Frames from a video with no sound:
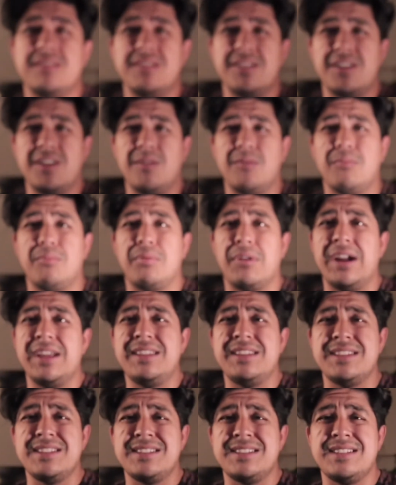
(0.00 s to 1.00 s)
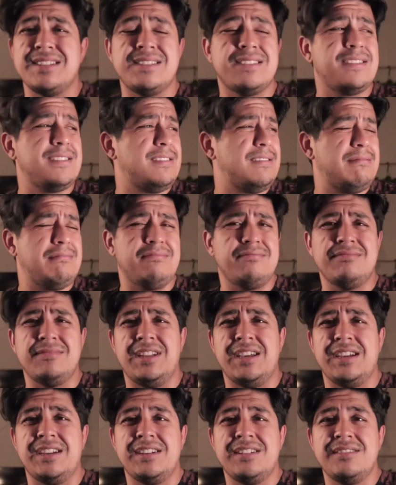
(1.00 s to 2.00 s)
look how bright this is.
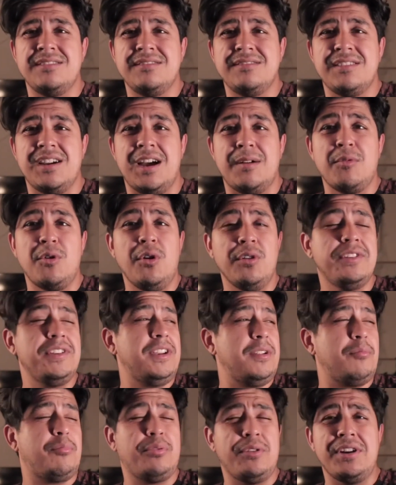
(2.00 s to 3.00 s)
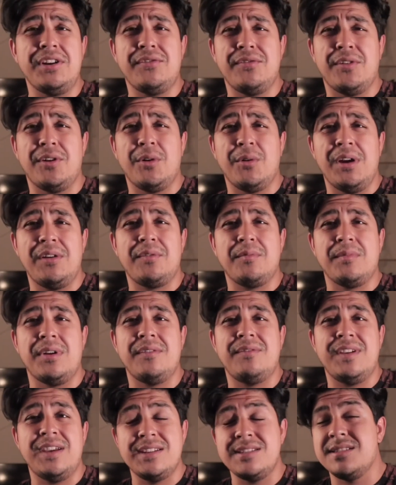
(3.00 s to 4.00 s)
Like, I'm holding it pretty far away from my
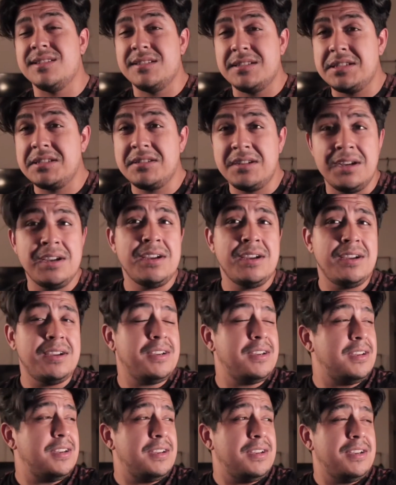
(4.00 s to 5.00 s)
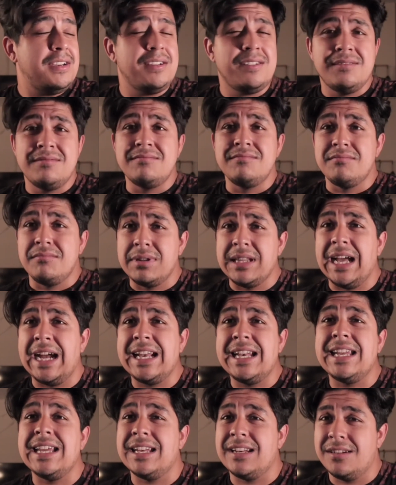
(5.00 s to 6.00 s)
face and it's
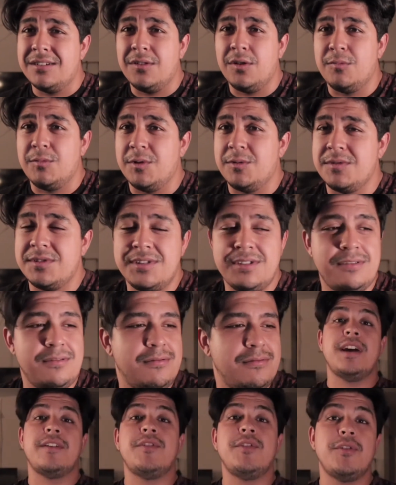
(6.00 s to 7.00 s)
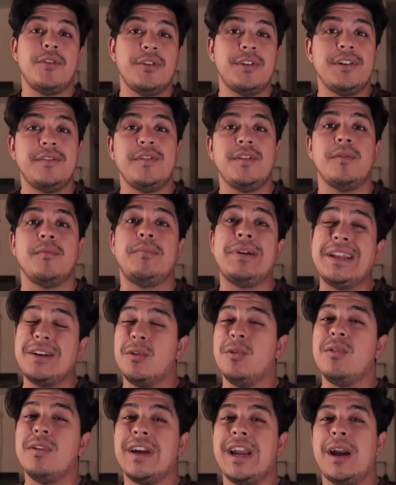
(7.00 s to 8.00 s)
blinding almost. Have you heard of a
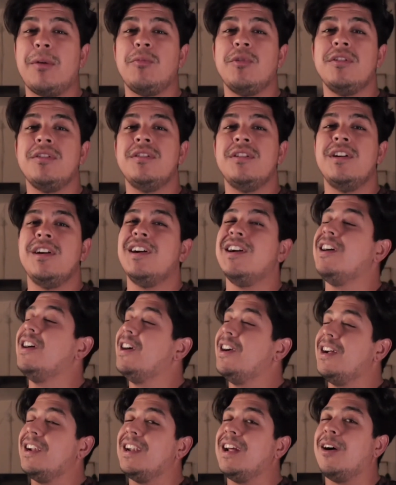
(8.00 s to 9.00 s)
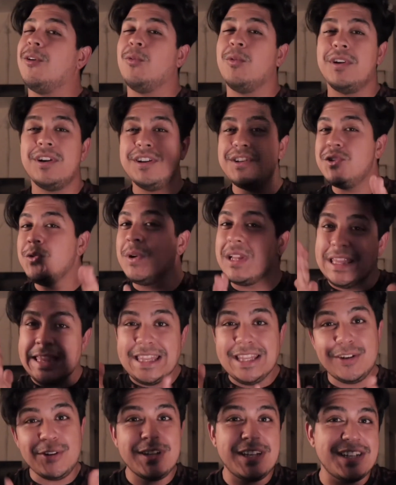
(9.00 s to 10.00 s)
pinhole camera? Now, we're gonna do a
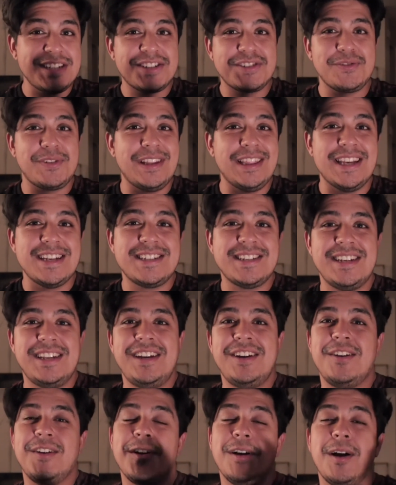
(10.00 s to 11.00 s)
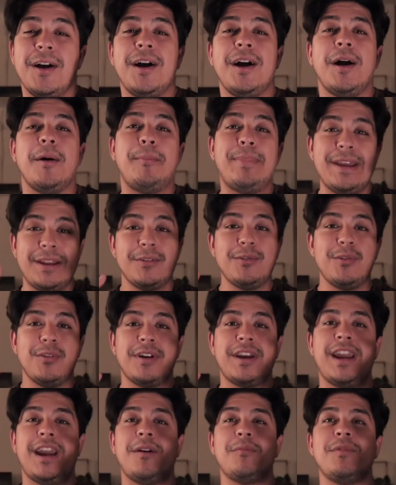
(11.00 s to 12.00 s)
little history lesson here. A pinhole
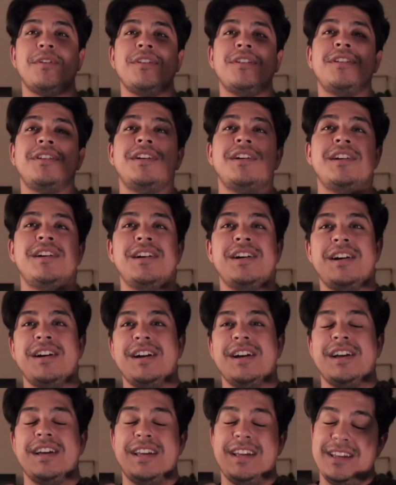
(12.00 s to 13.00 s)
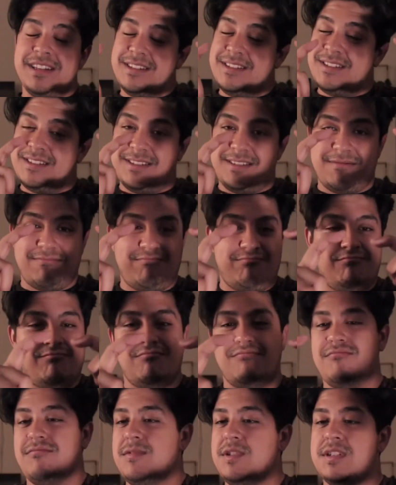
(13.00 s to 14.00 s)
camera is
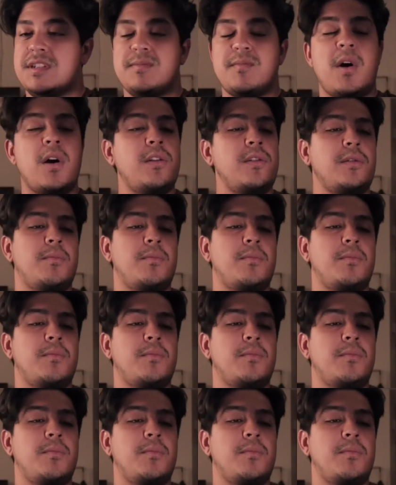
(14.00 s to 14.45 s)
a small little